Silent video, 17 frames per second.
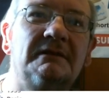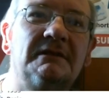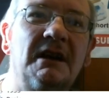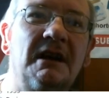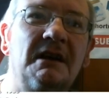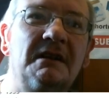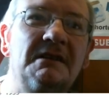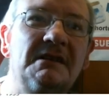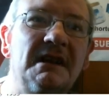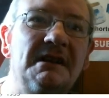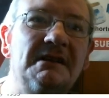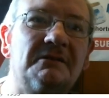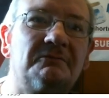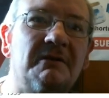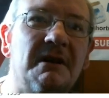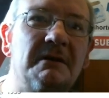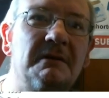No, it is
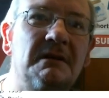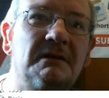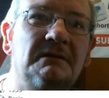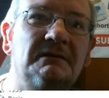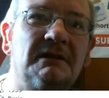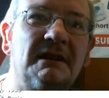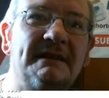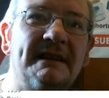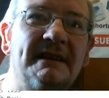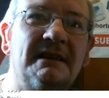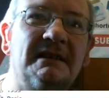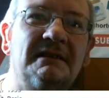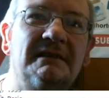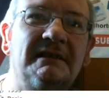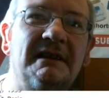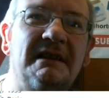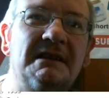a road, I think.
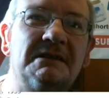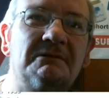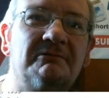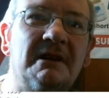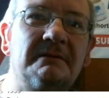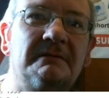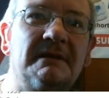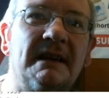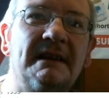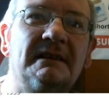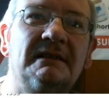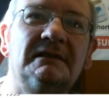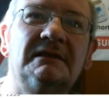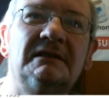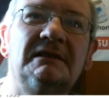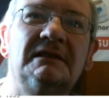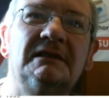Yeah, there's a road there.
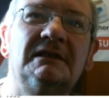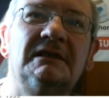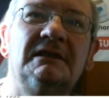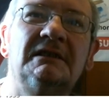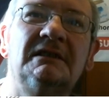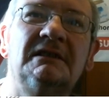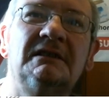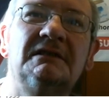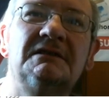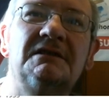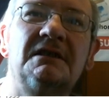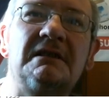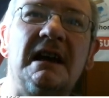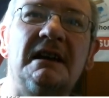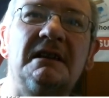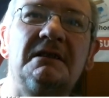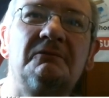So
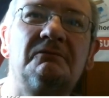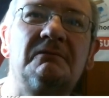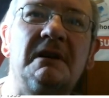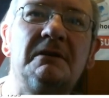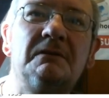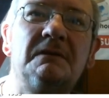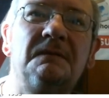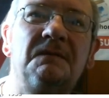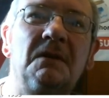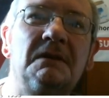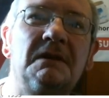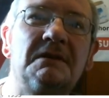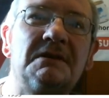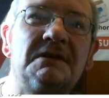the road follows